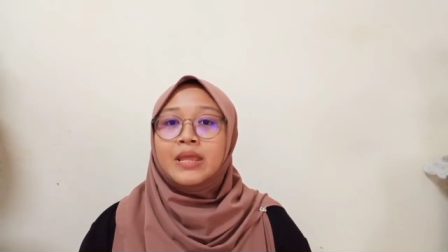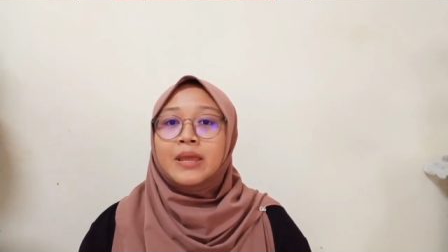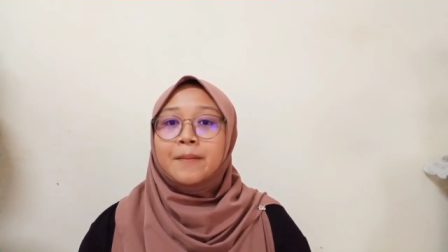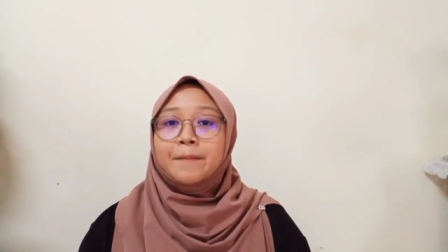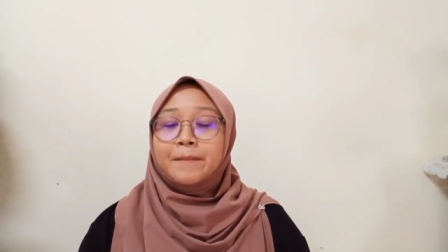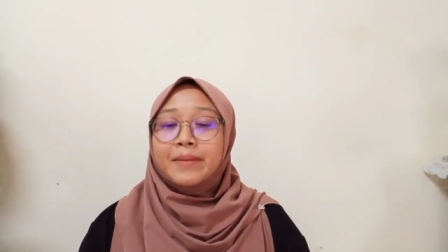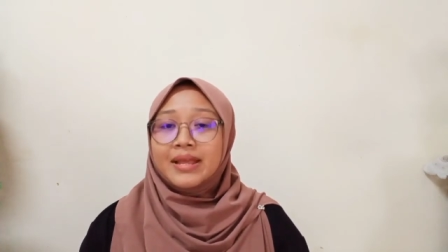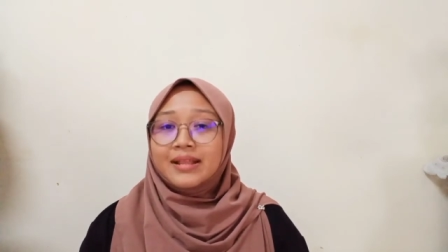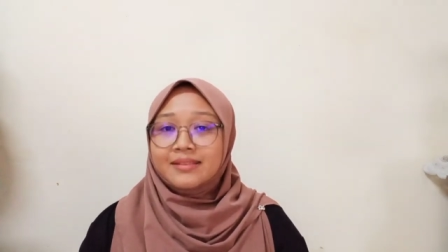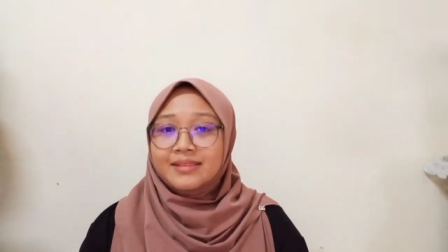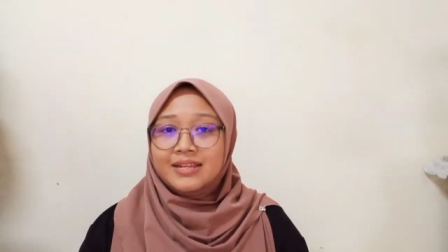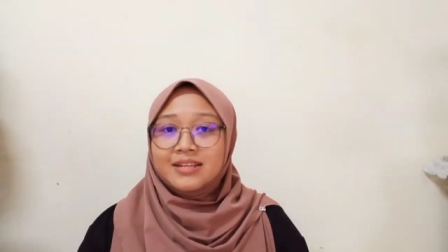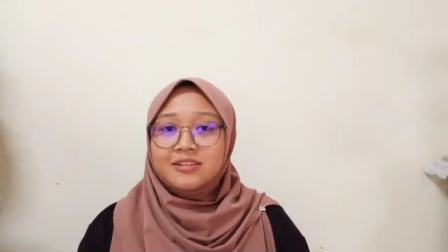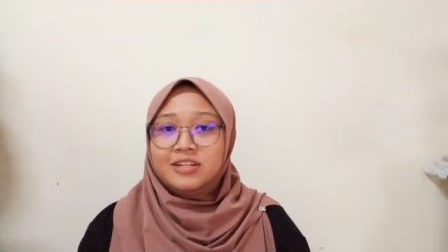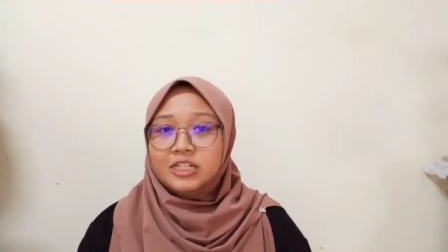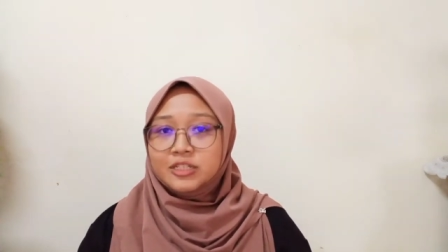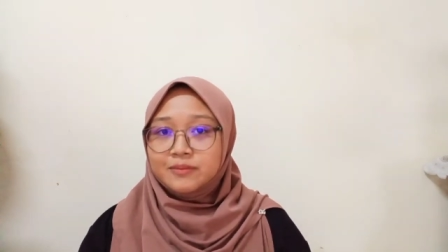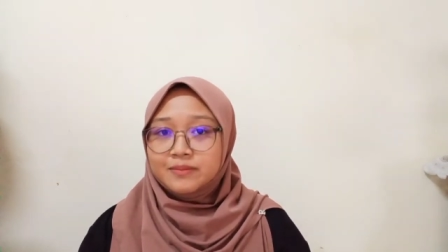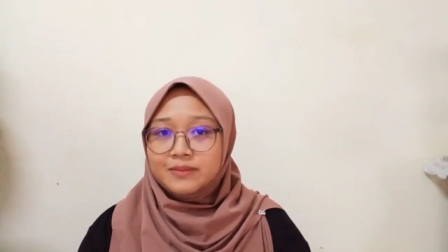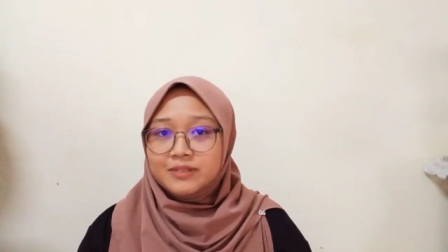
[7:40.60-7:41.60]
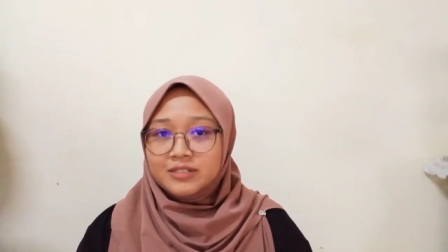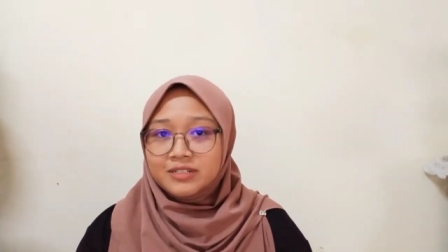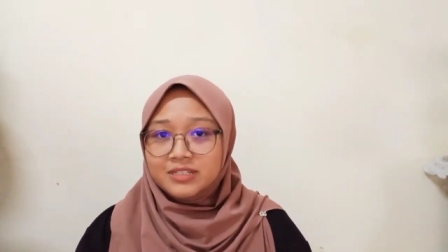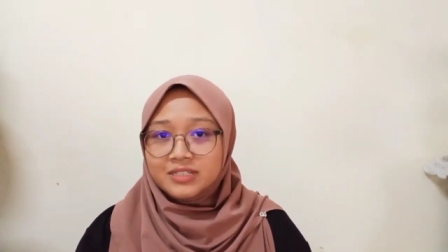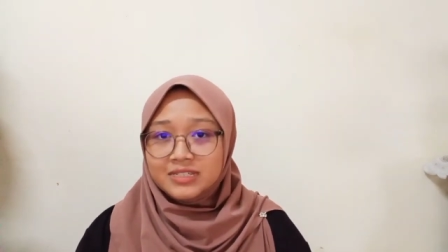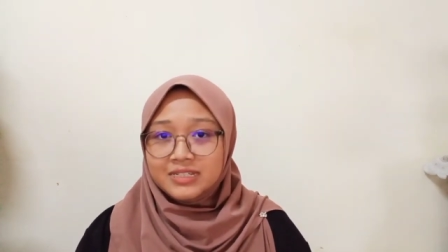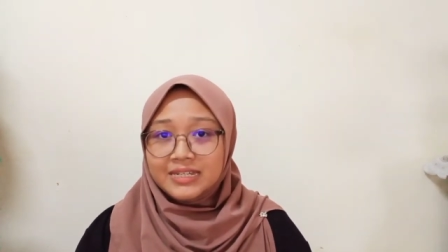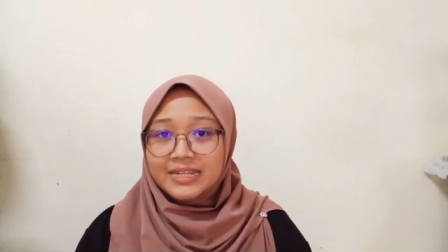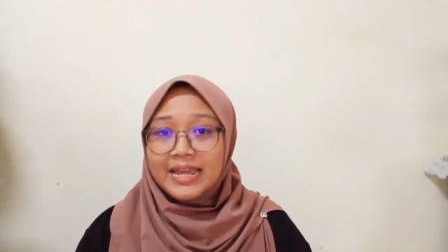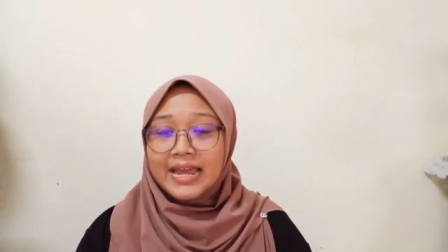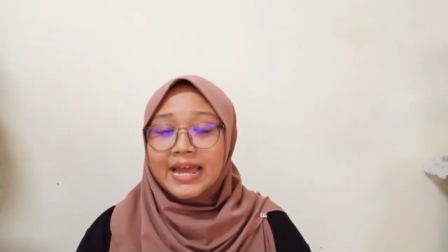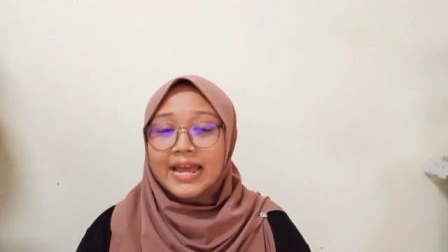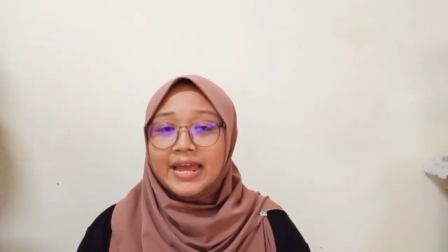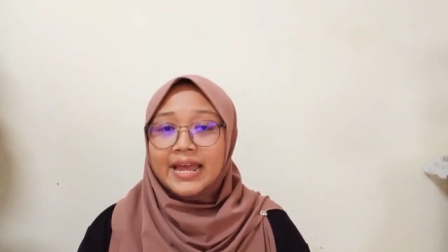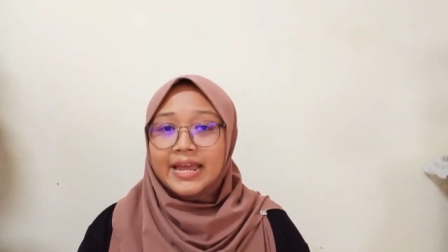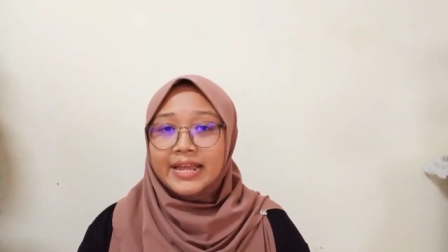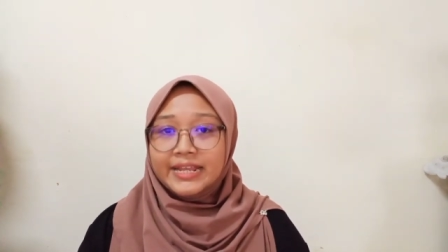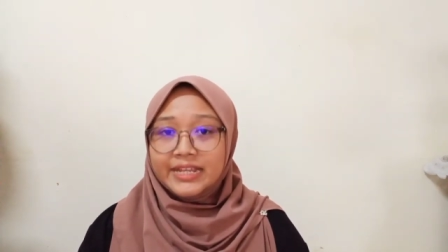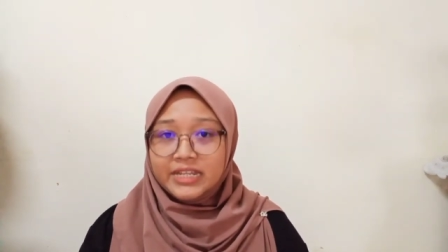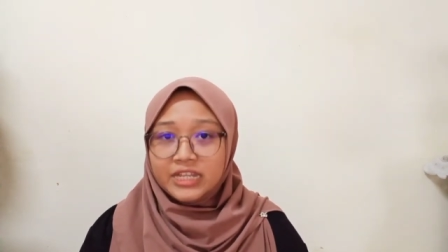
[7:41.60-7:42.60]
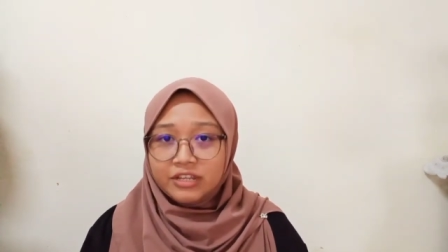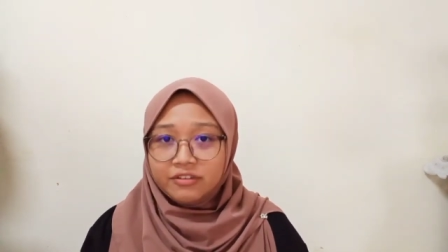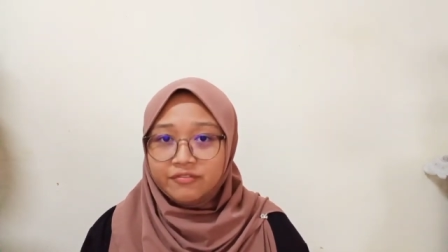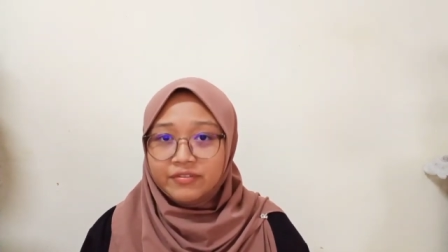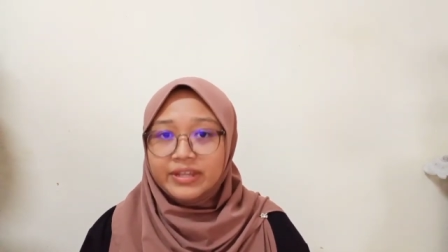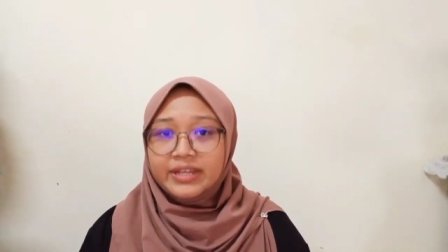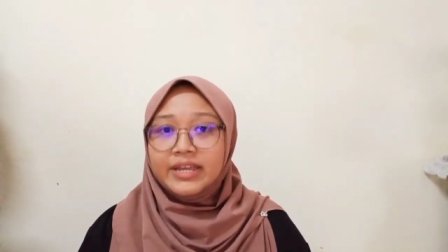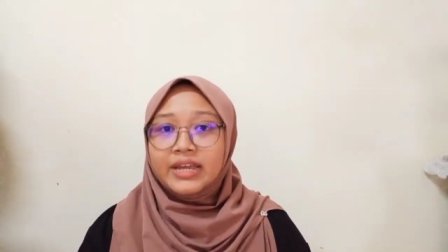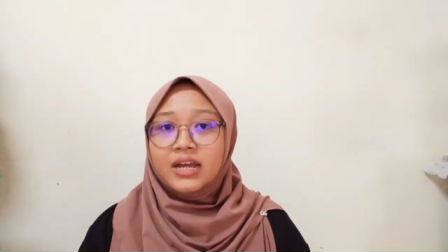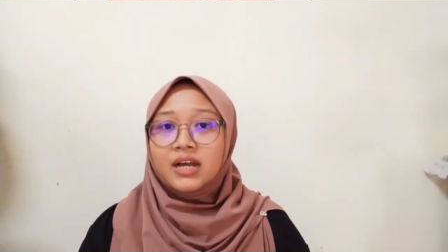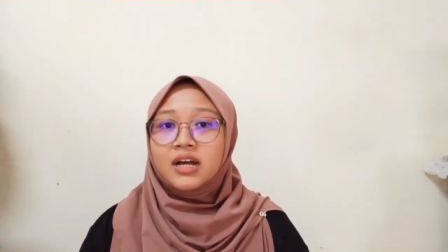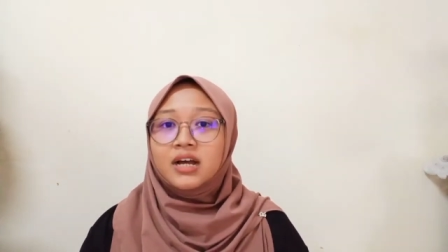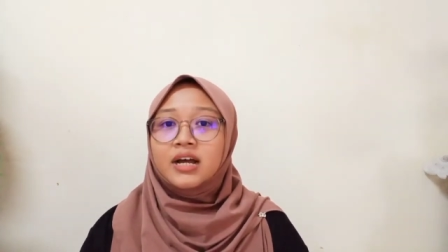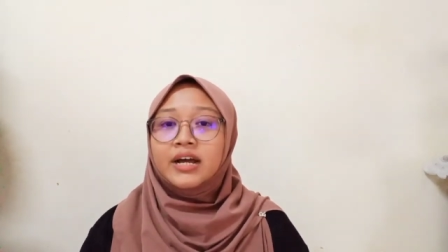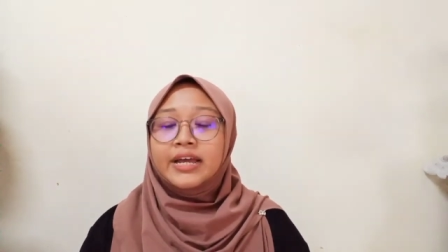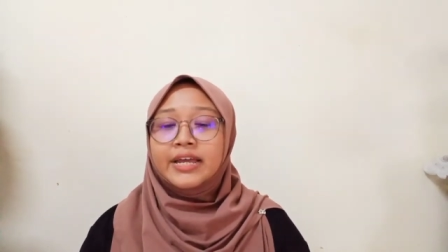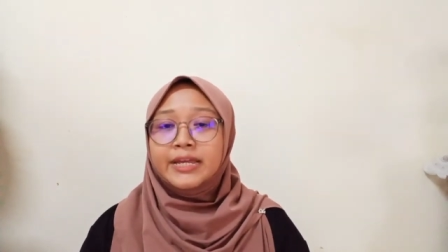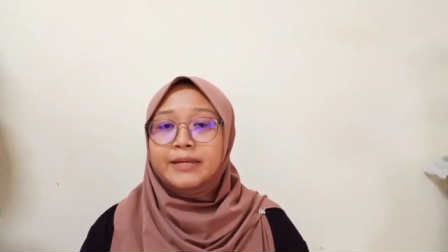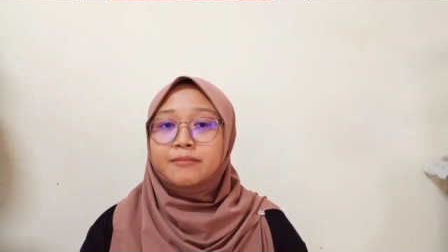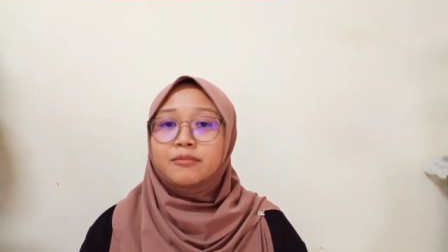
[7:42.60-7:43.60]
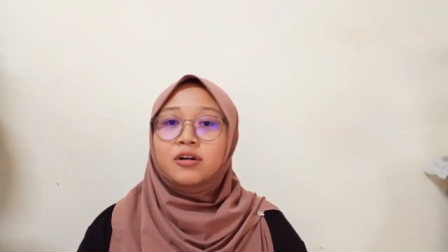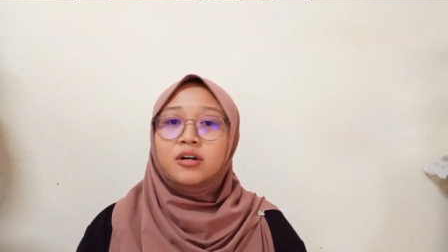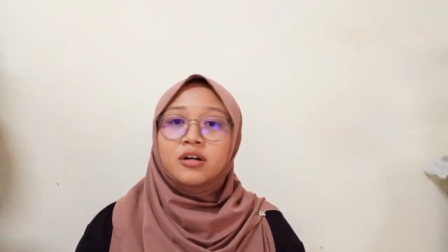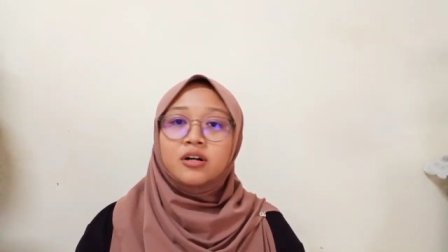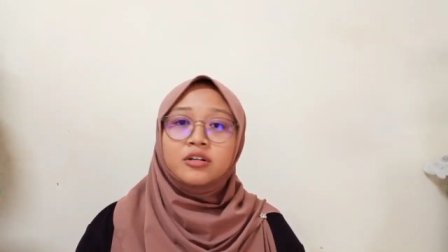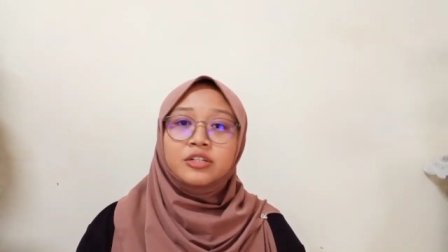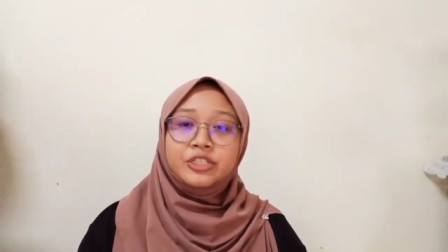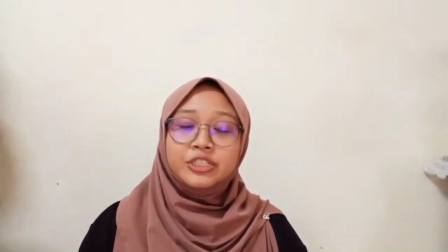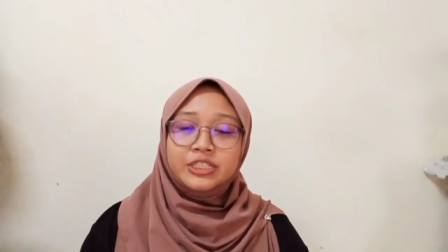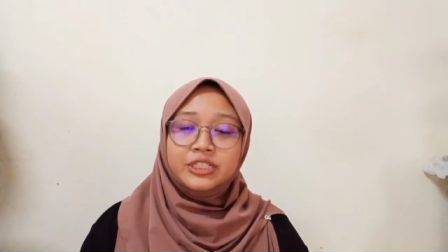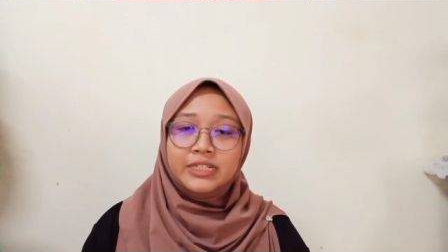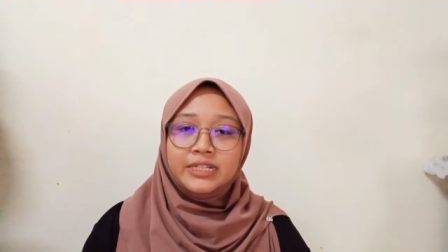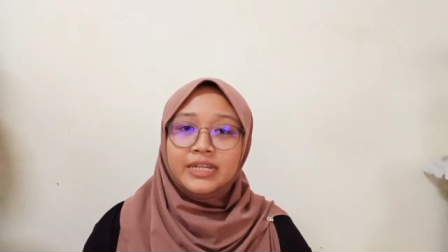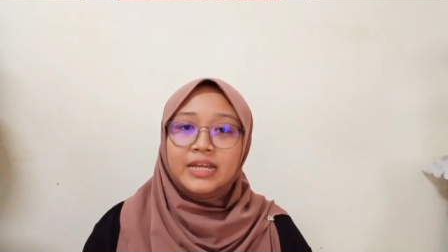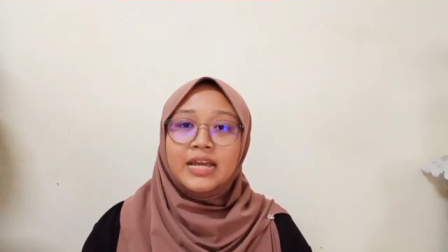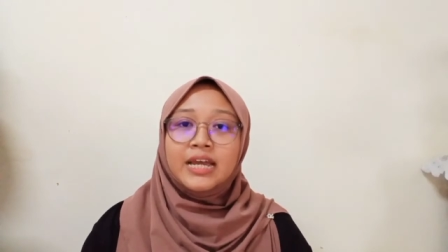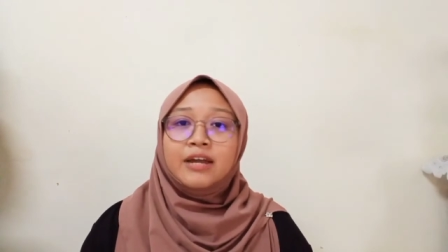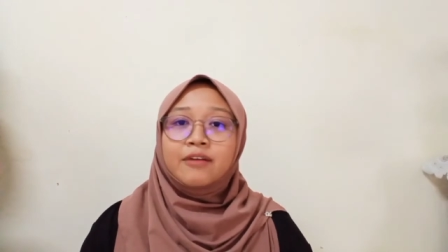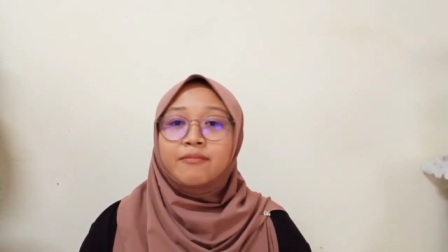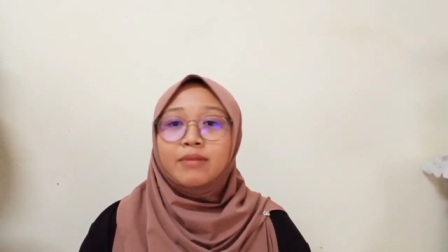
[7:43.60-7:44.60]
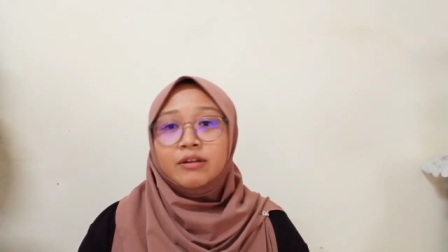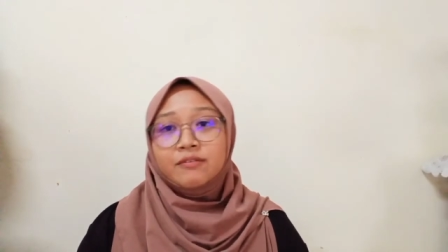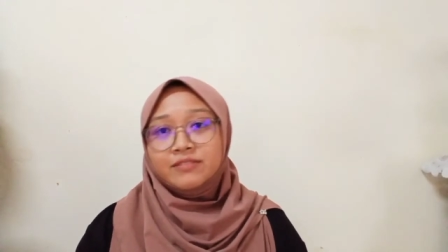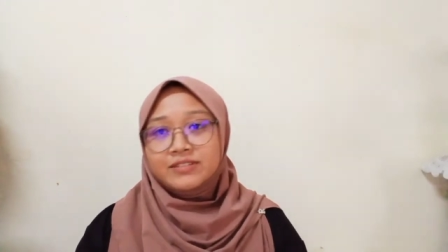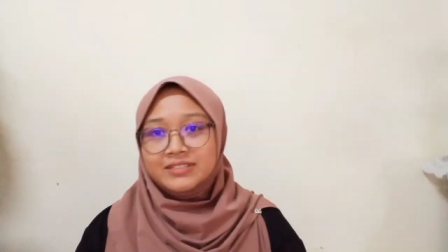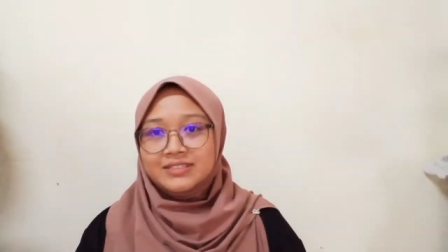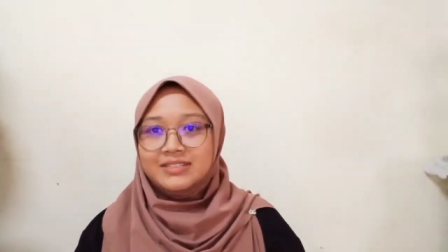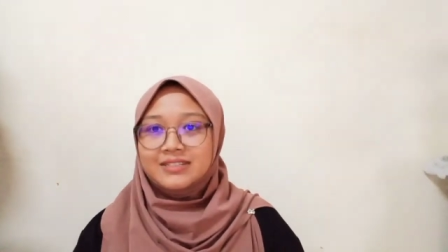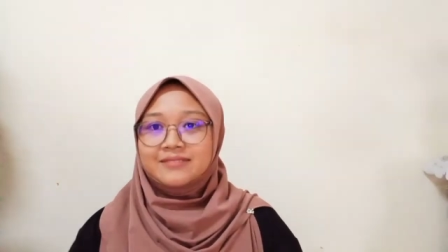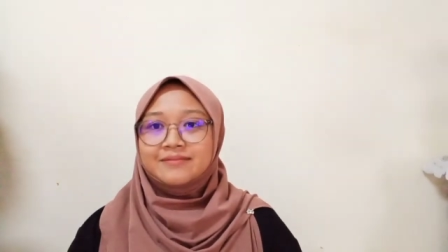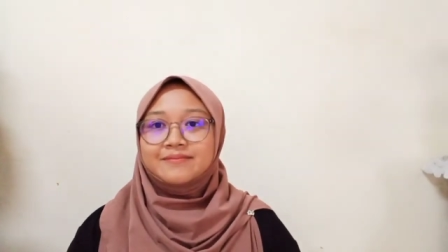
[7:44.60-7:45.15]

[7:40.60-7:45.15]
Maintain transparency and giving him or she privacy.